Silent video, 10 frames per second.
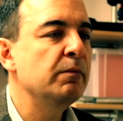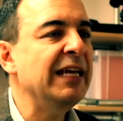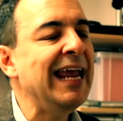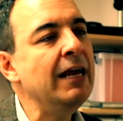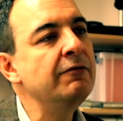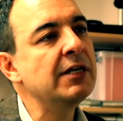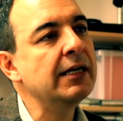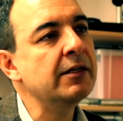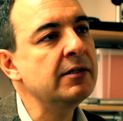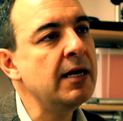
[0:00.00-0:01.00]
behaves
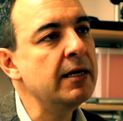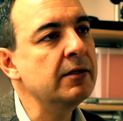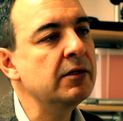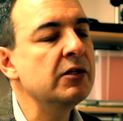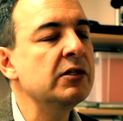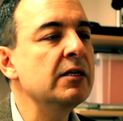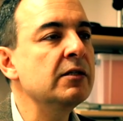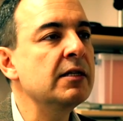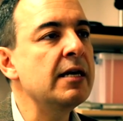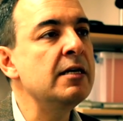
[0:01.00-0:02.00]
like a science, in the
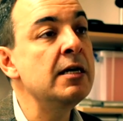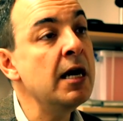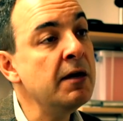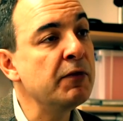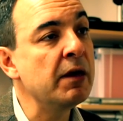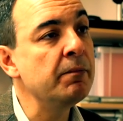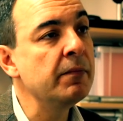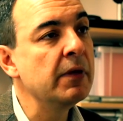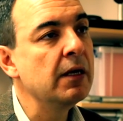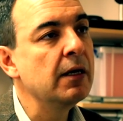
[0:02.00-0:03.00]
sense that none of
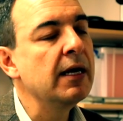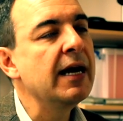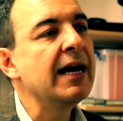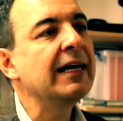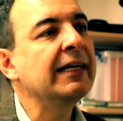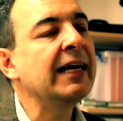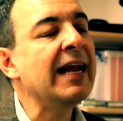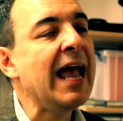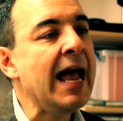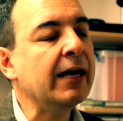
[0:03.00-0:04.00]
them
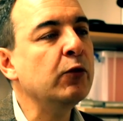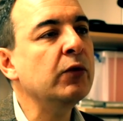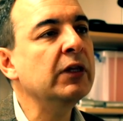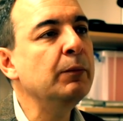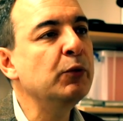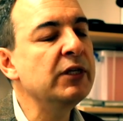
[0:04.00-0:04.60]
can accurately